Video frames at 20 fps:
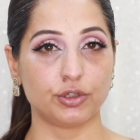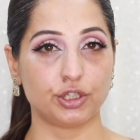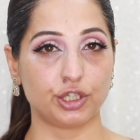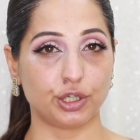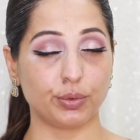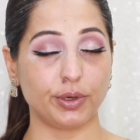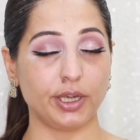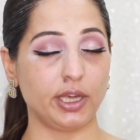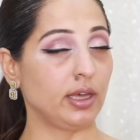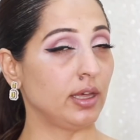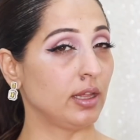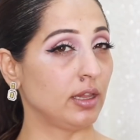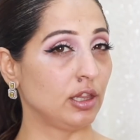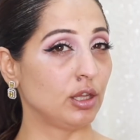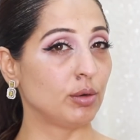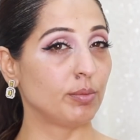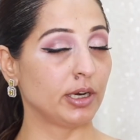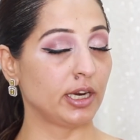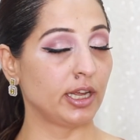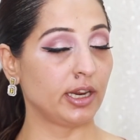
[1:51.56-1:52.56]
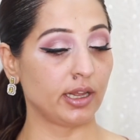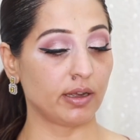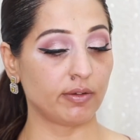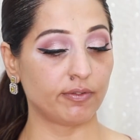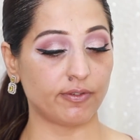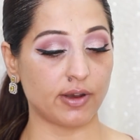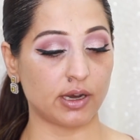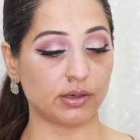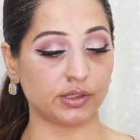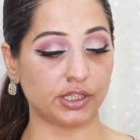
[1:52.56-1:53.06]
dewy illuminating
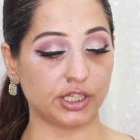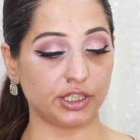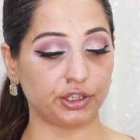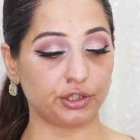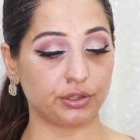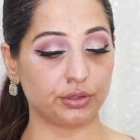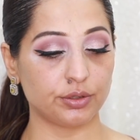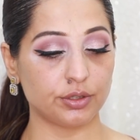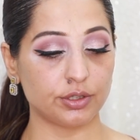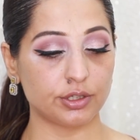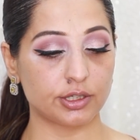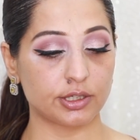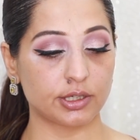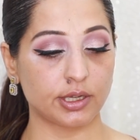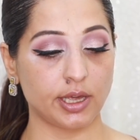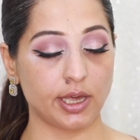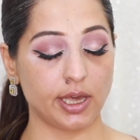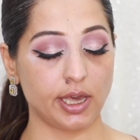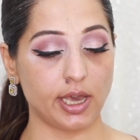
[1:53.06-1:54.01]
foundations.